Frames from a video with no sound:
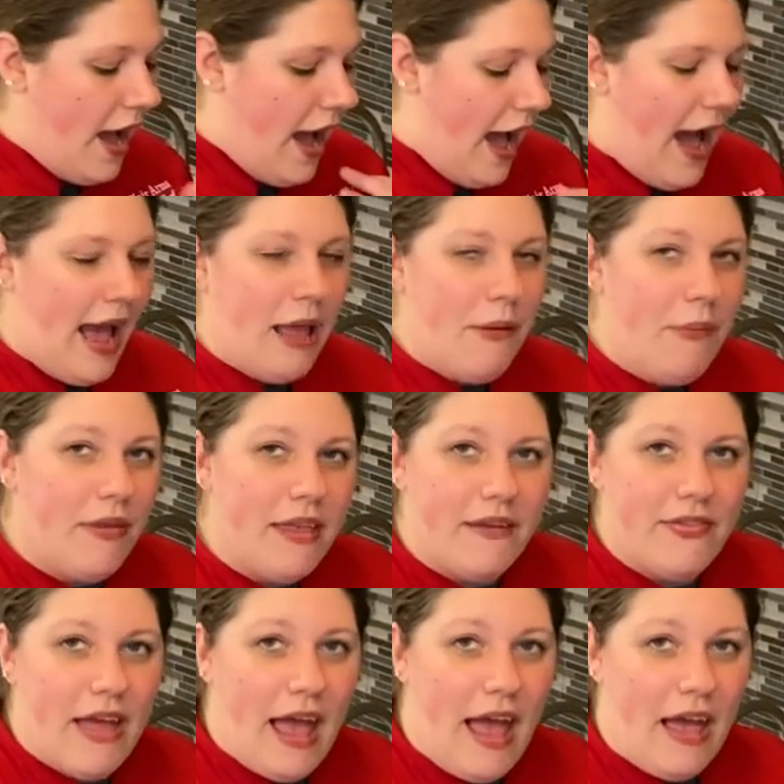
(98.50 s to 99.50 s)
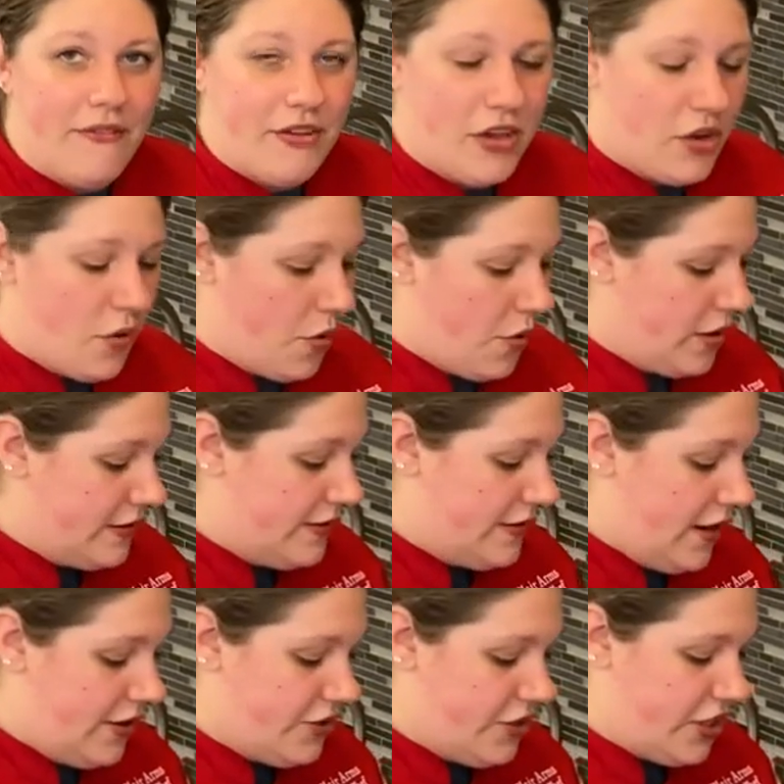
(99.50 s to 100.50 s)
I believe that having
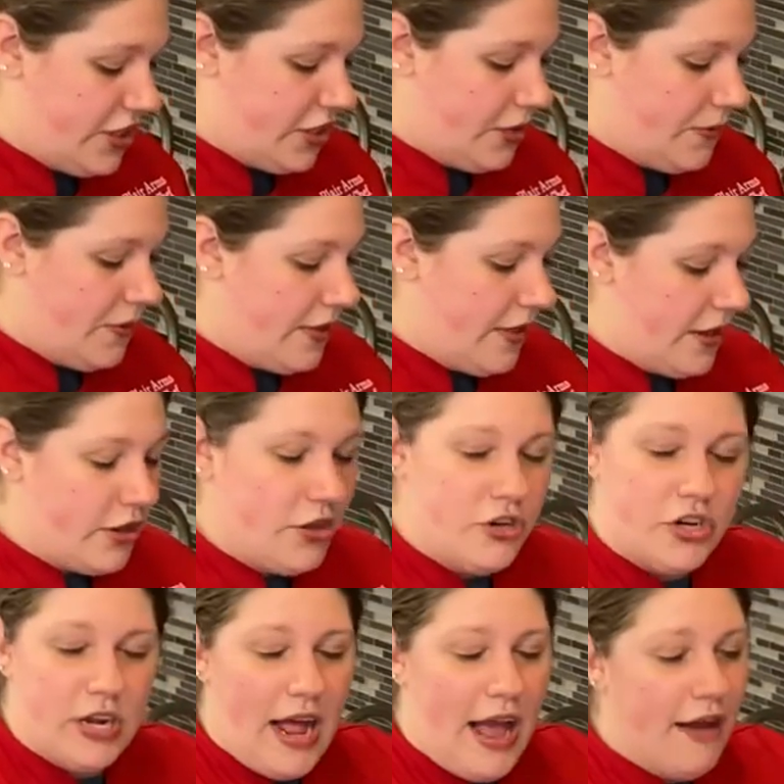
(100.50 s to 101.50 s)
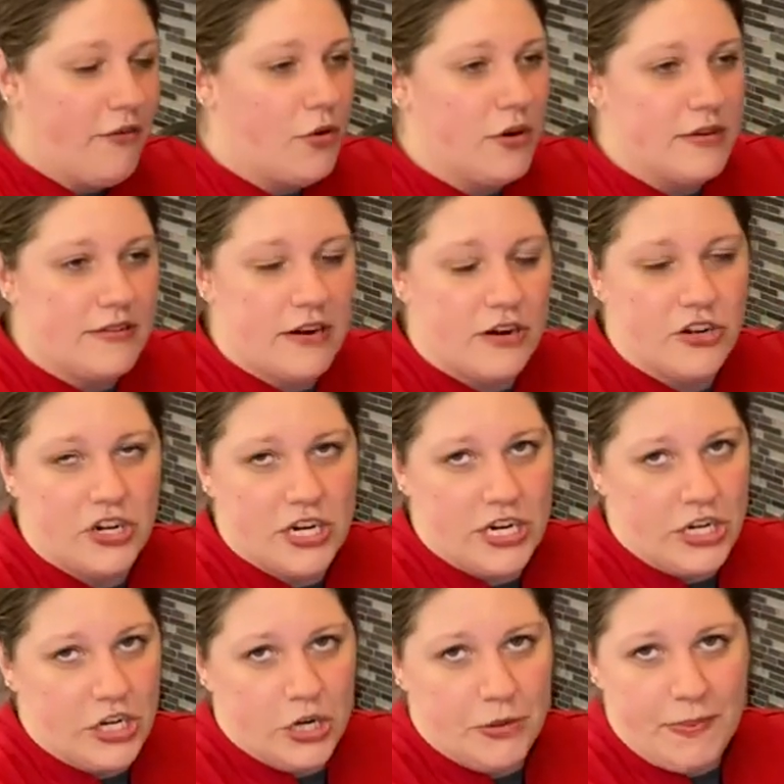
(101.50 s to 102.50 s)
cornstarch in your, you should have cornstarch
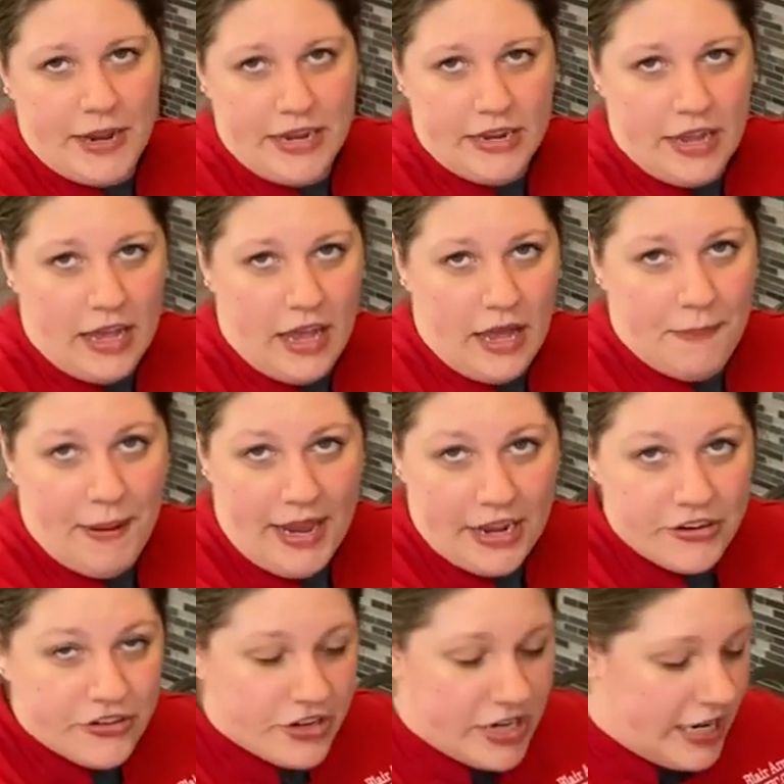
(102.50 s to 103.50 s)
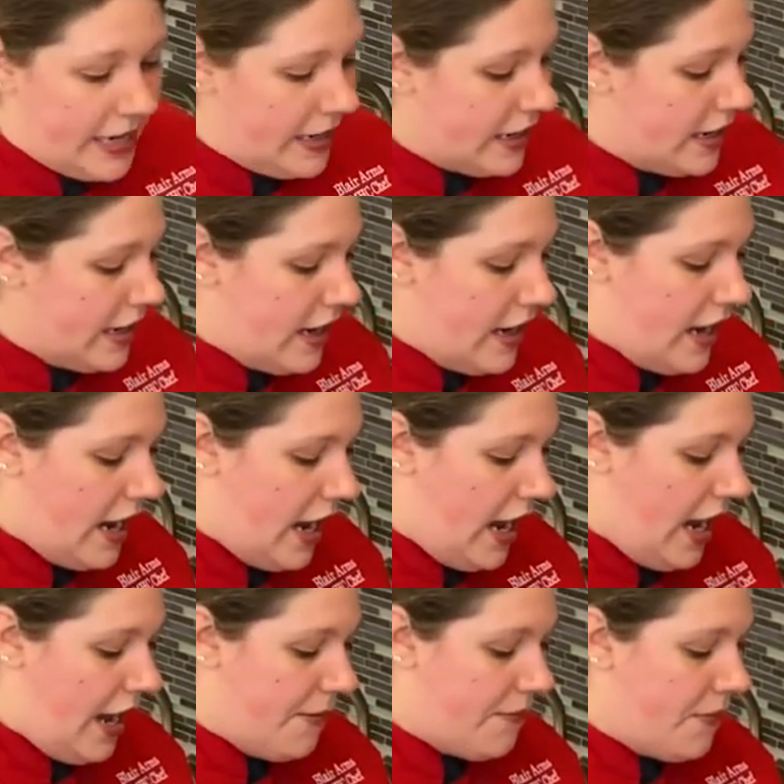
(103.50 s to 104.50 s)
in your pantry
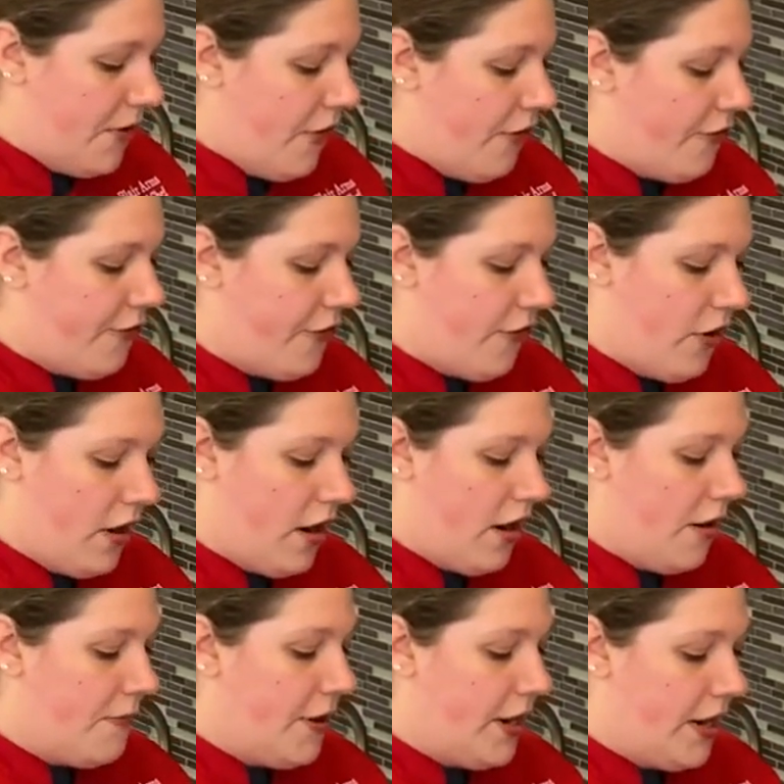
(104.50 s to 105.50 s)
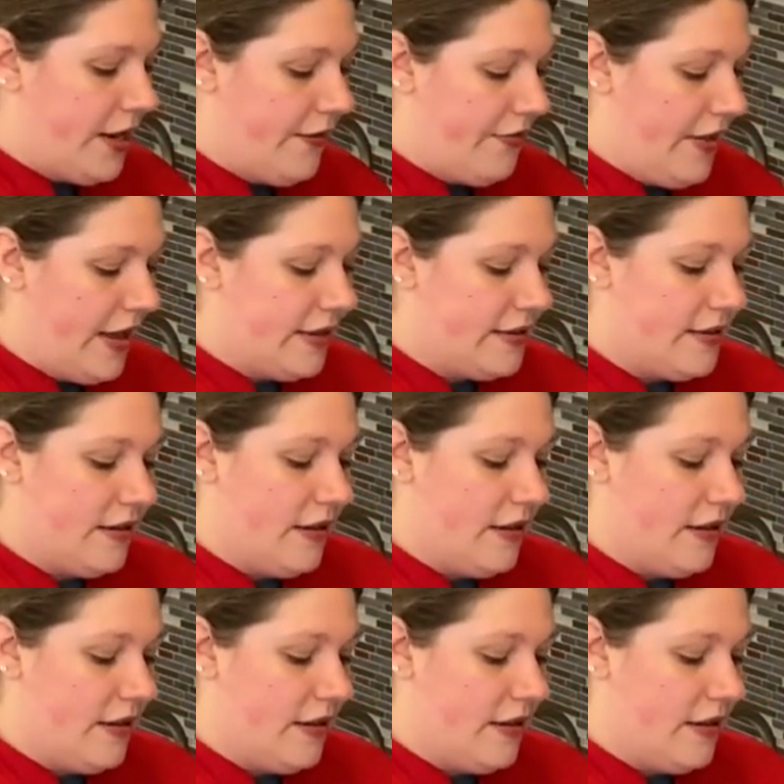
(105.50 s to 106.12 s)
for a myriad of things.